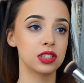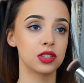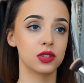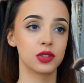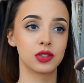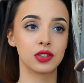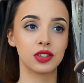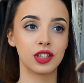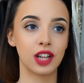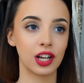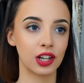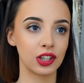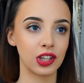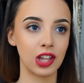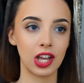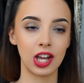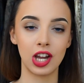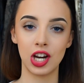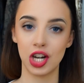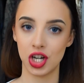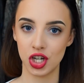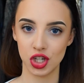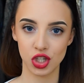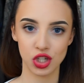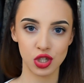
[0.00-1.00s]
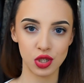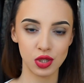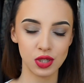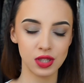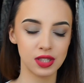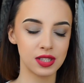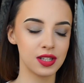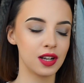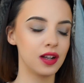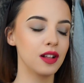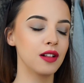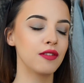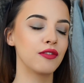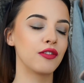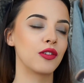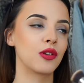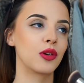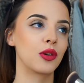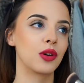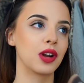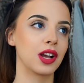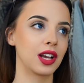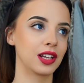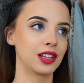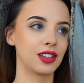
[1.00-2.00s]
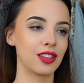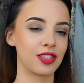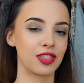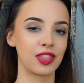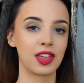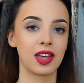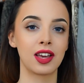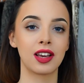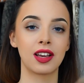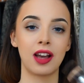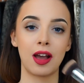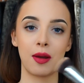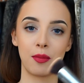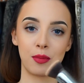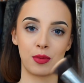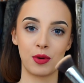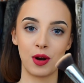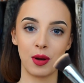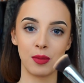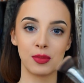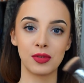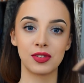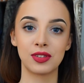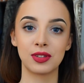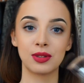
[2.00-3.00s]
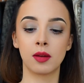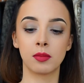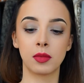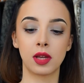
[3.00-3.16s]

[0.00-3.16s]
you're not gonna hurt yourself or anything, I promise you.